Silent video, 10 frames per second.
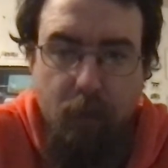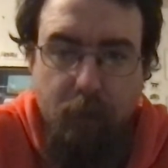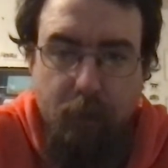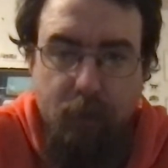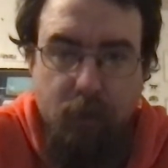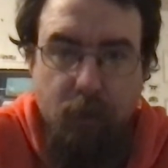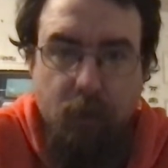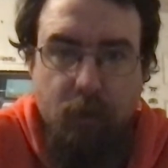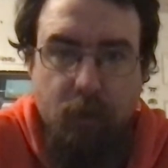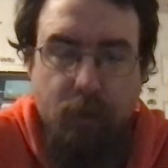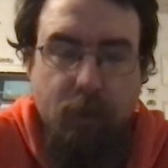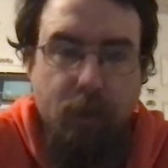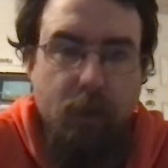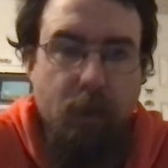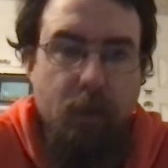based on
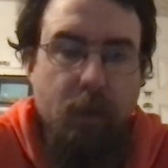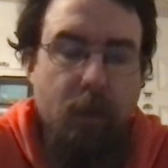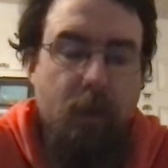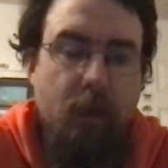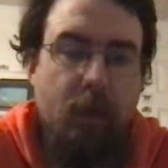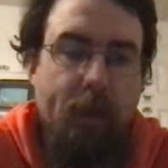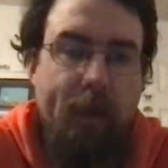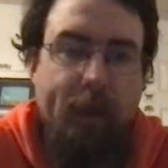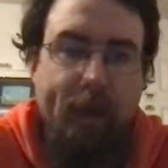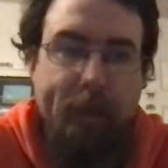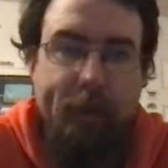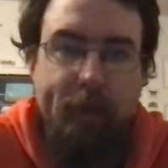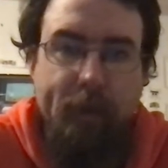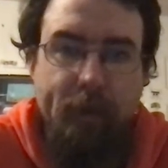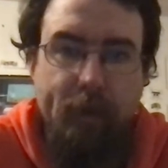the hit
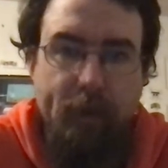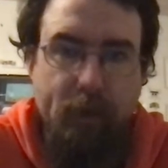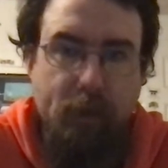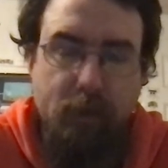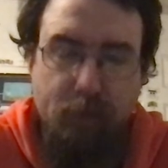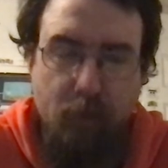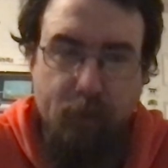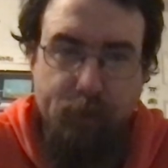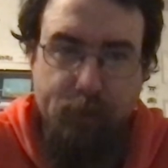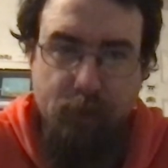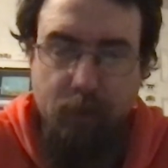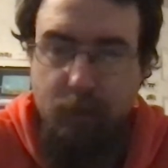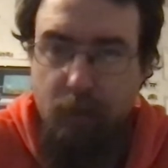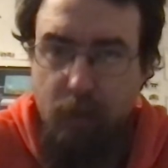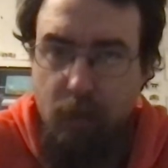anime hit spin-off of the same
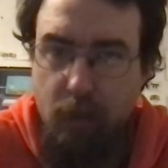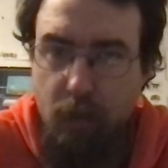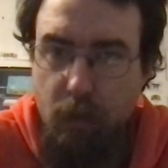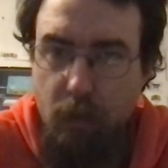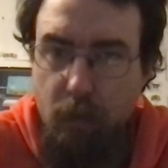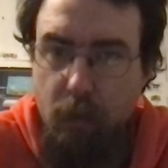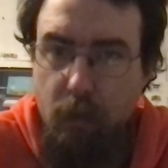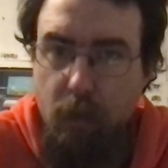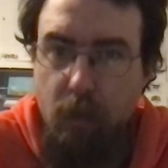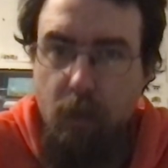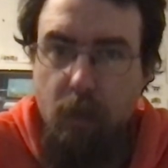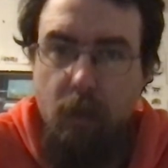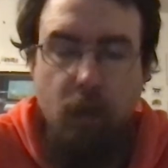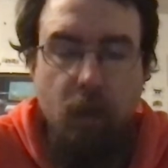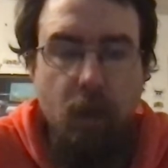name.
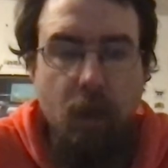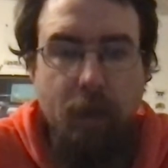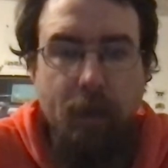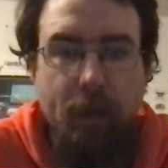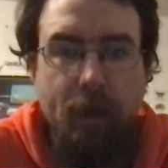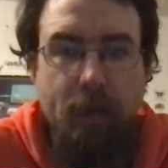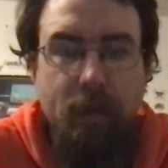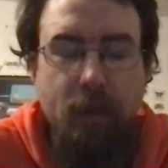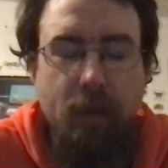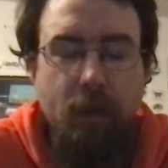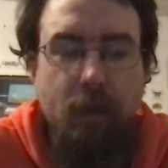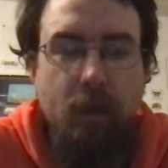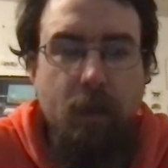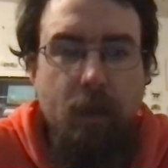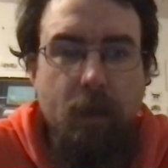Hey man.
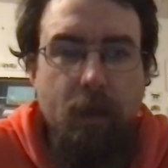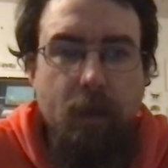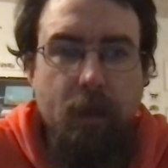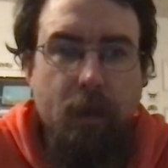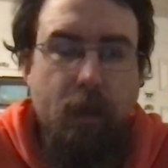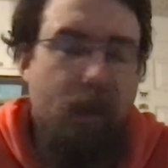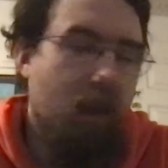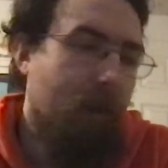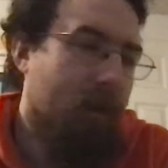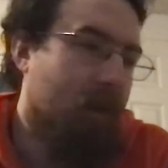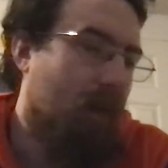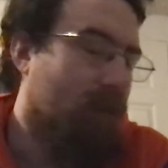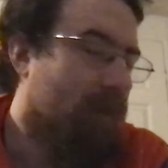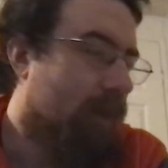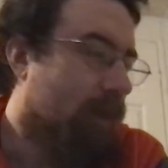Hey man,
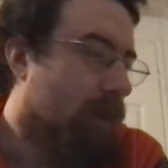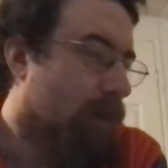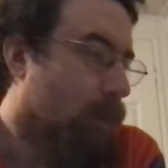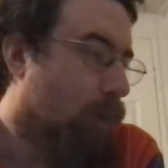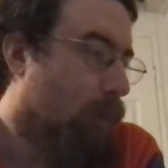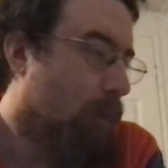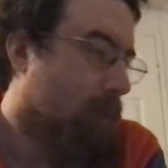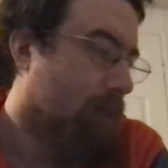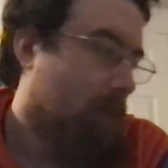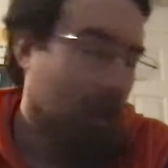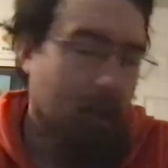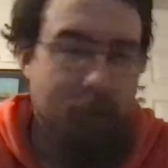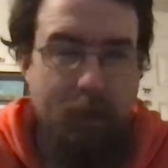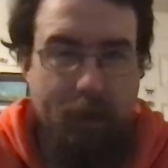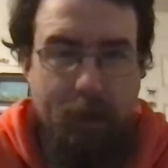even though I'm
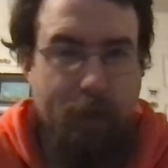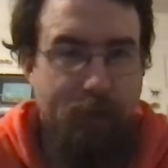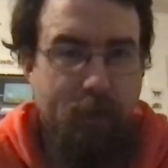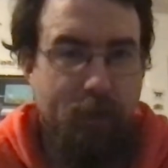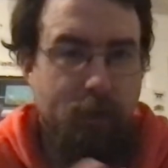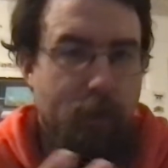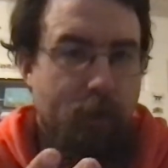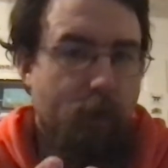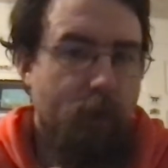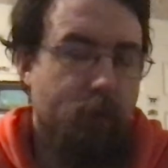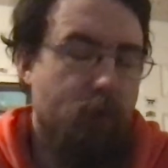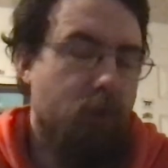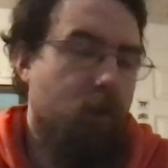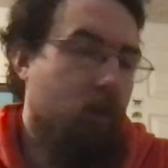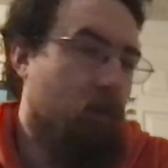not obviously not in target audience for the
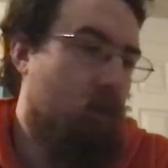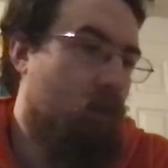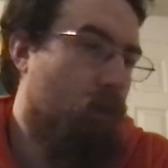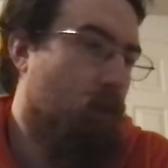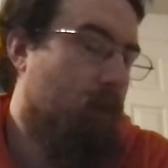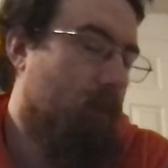show,